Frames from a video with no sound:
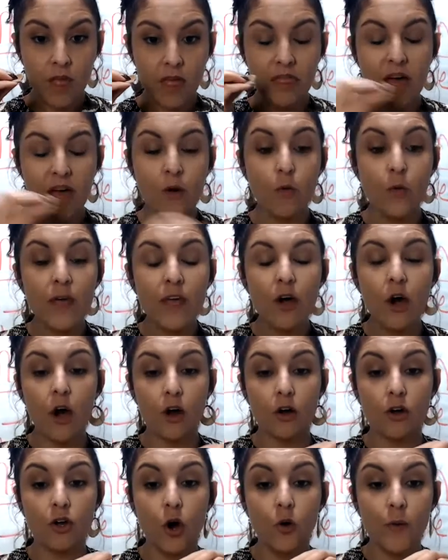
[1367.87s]
that we
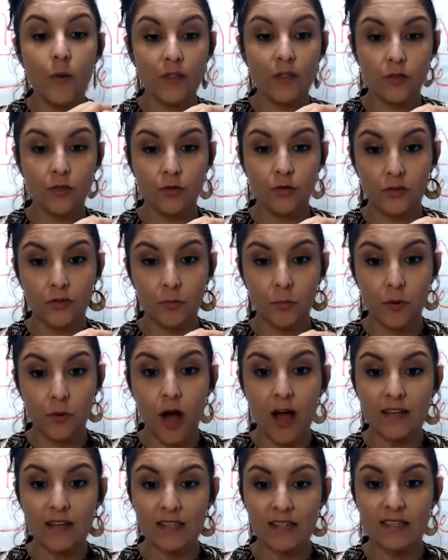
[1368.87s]
are going through this
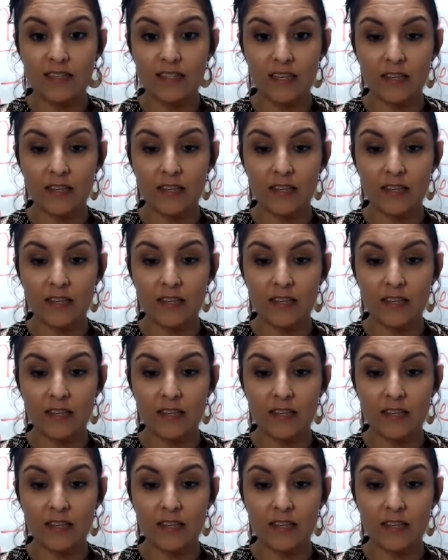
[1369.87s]
process,